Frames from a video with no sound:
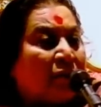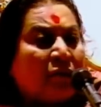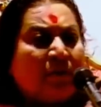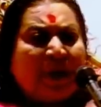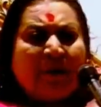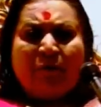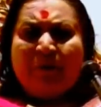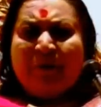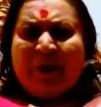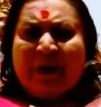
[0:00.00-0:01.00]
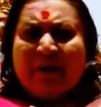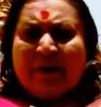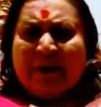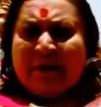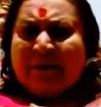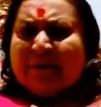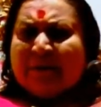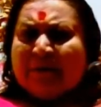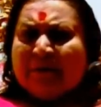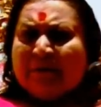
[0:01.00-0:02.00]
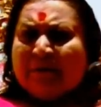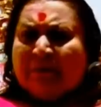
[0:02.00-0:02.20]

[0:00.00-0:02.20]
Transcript: So we have to be very courageous.